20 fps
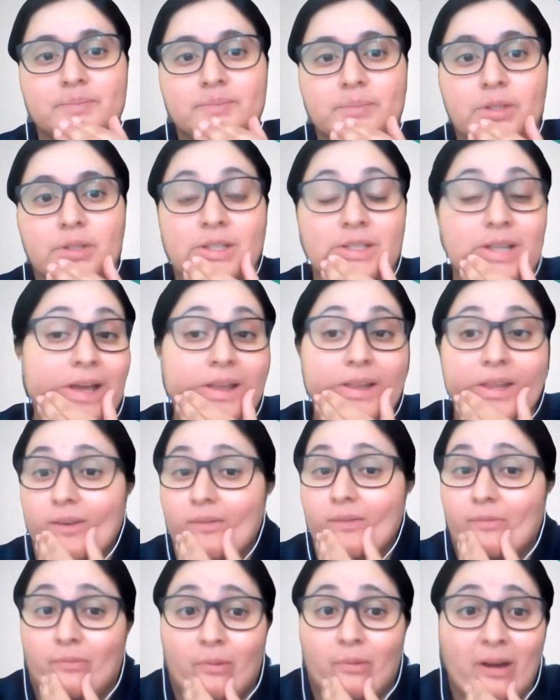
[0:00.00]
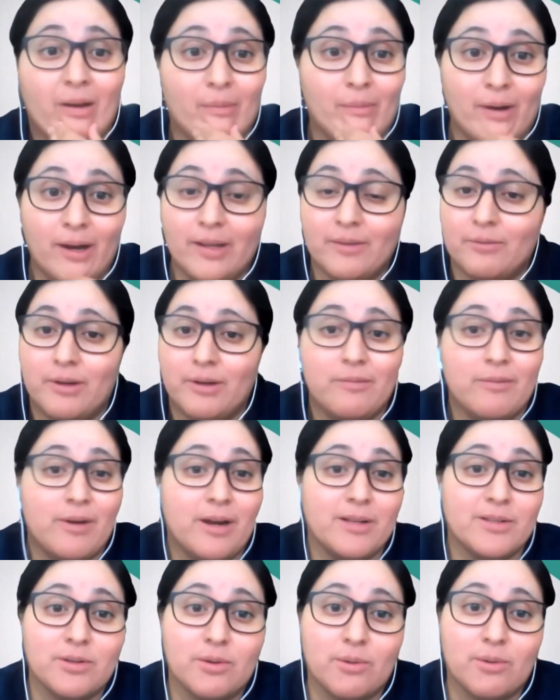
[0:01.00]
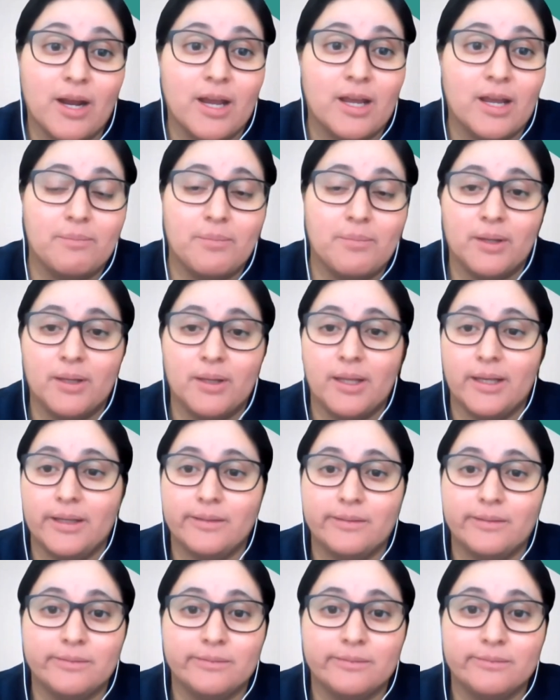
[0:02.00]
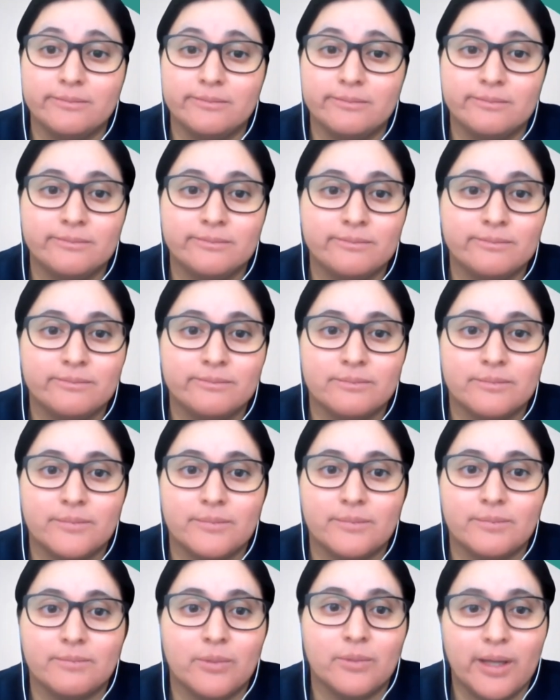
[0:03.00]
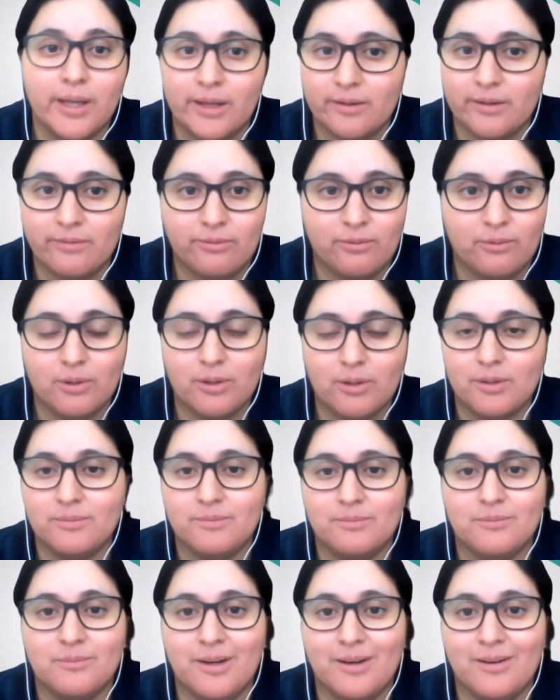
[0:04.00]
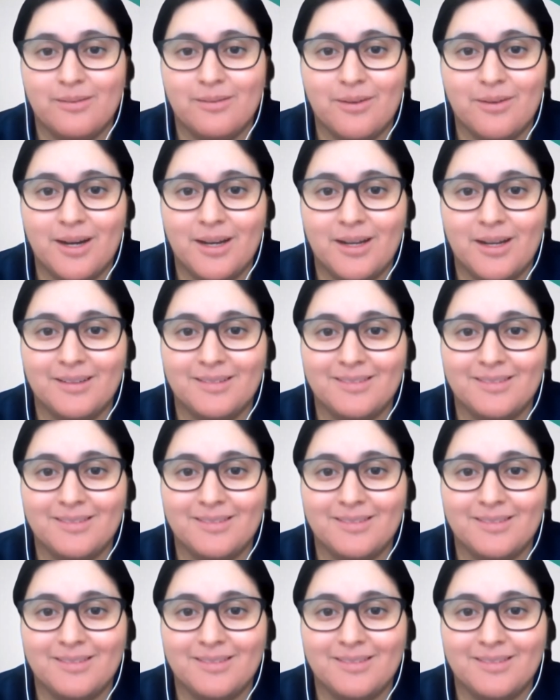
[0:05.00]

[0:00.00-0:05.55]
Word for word: because i love read and write read and write's great but like we can't afford read and write